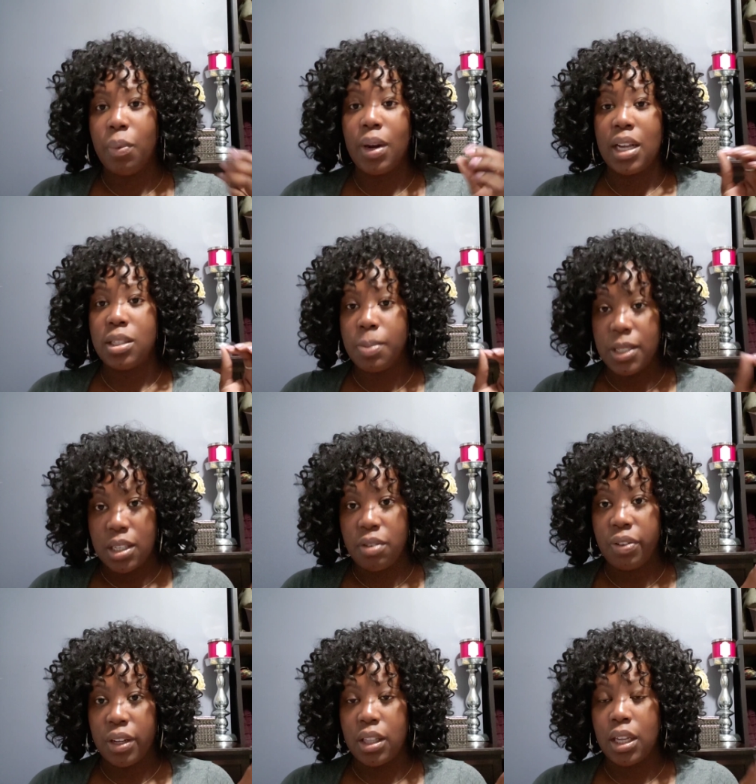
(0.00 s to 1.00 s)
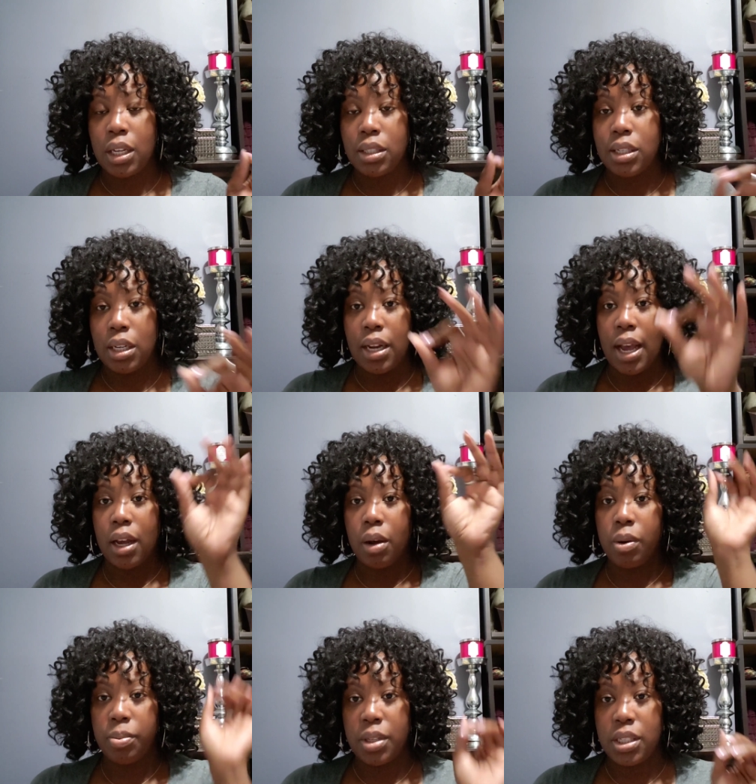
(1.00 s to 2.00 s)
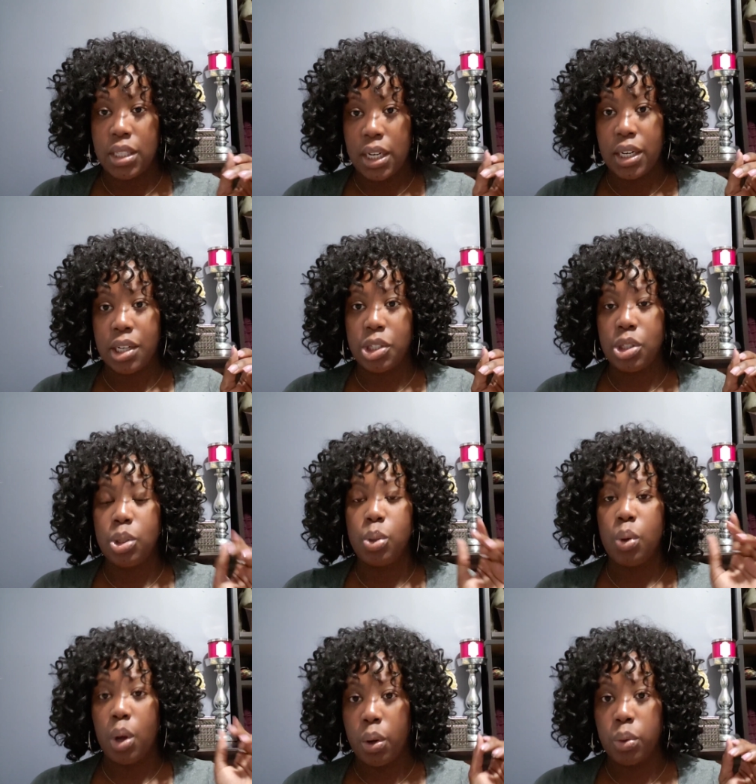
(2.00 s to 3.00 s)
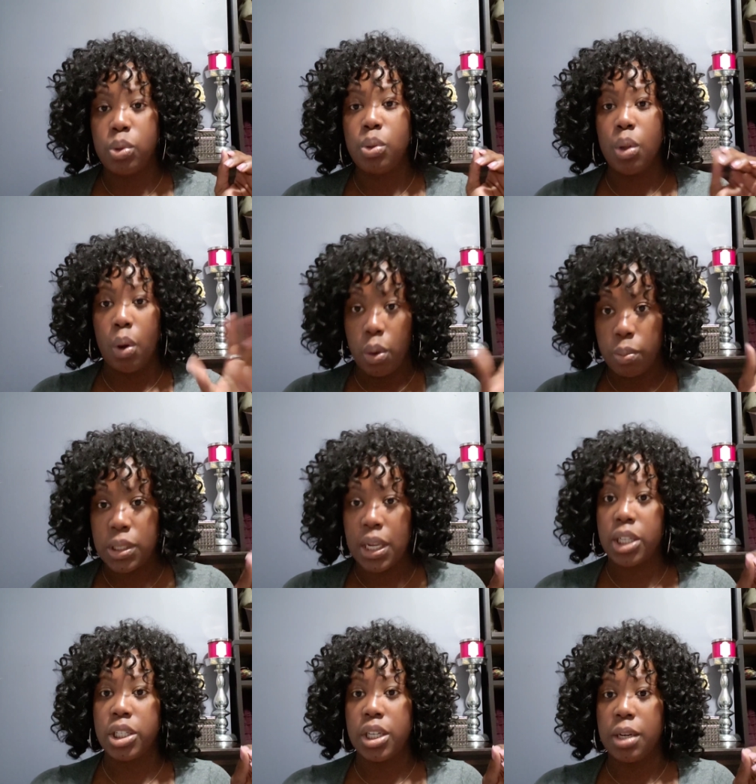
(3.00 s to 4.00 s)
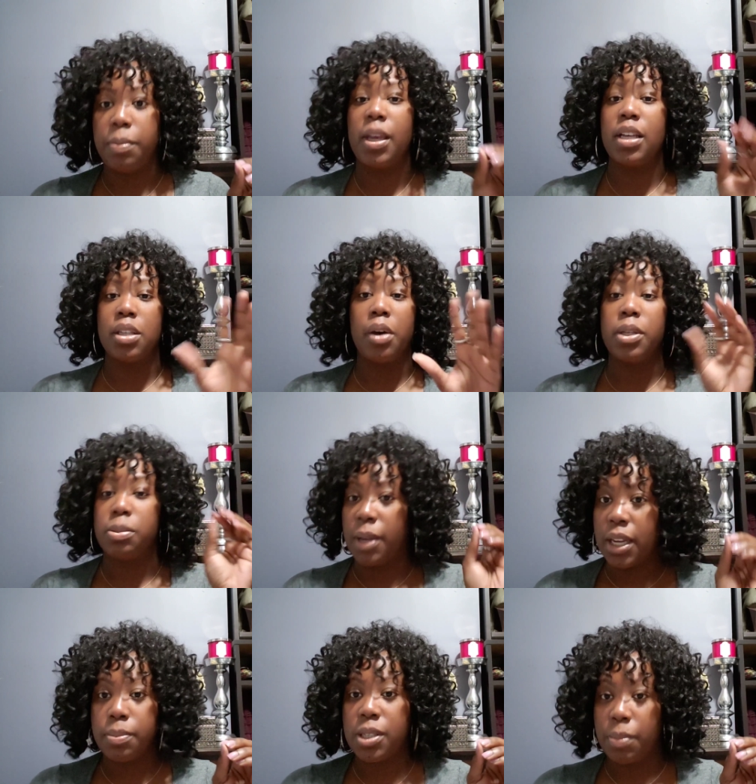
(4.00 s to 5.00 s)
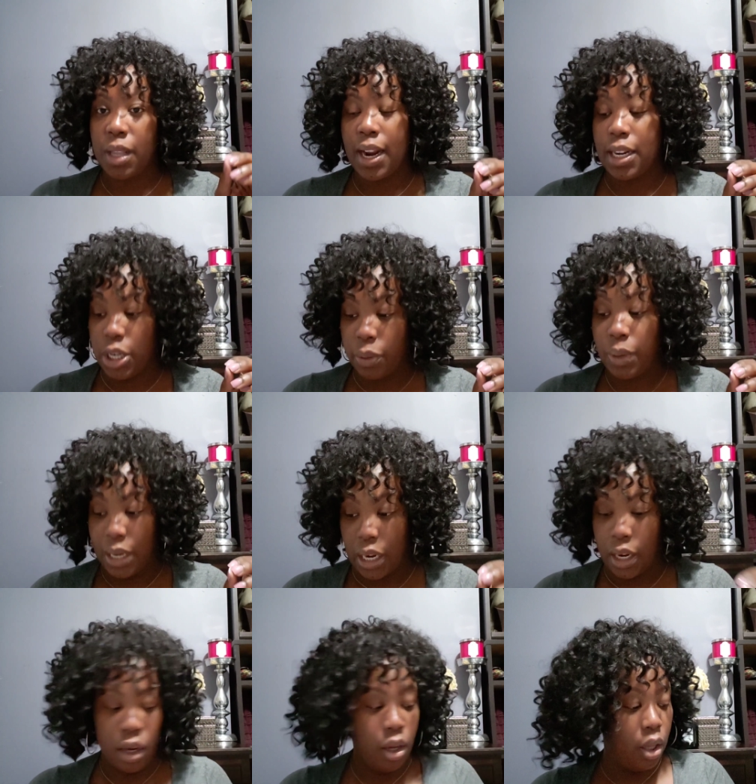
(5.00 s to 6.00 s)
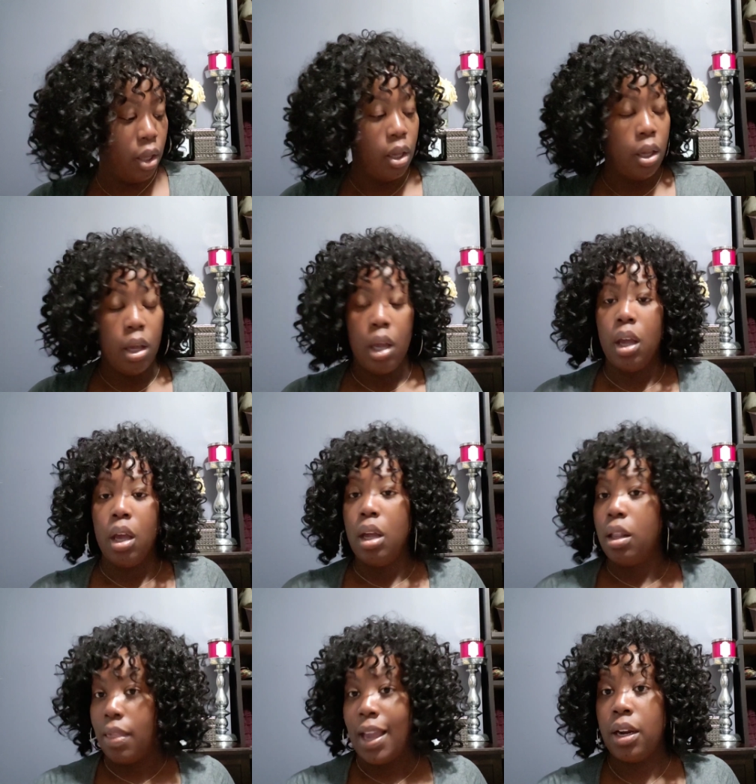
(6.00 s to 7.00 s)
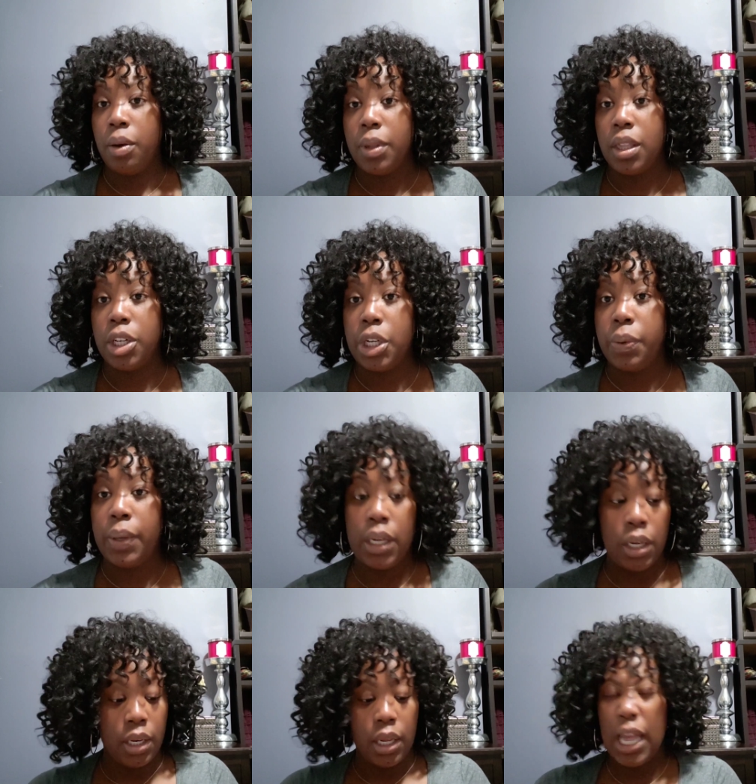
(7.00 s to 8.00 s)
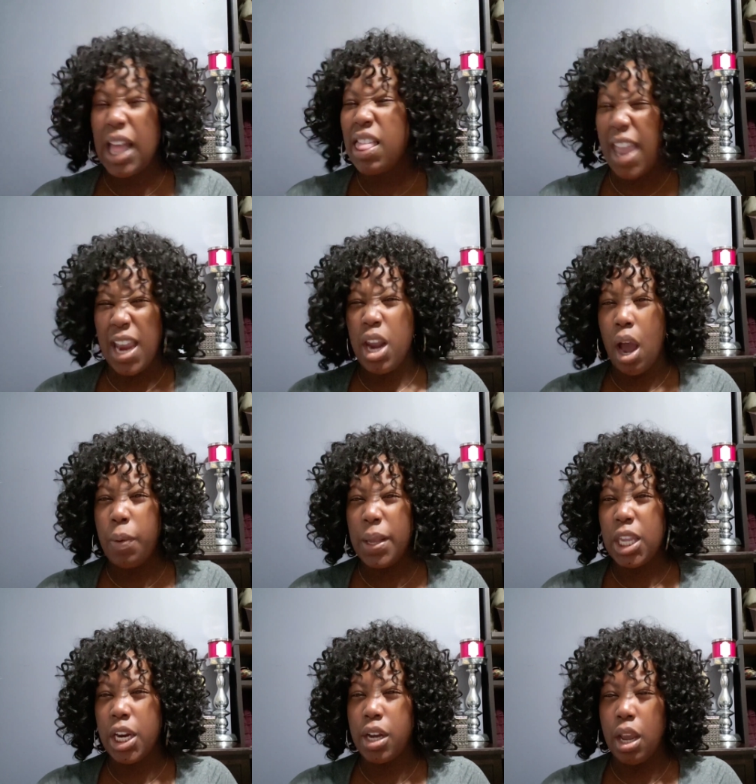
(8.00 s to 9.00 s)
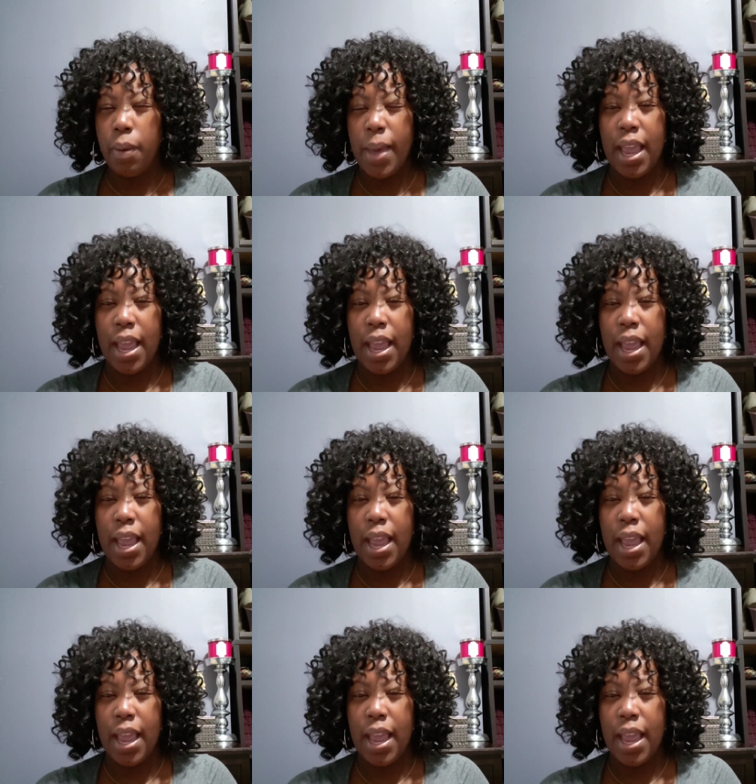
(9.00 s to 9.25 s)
when I specifically did not go up the stairs to go to the home section, because I always pick up something I don't need, they know what they're doing. They know what they're doing.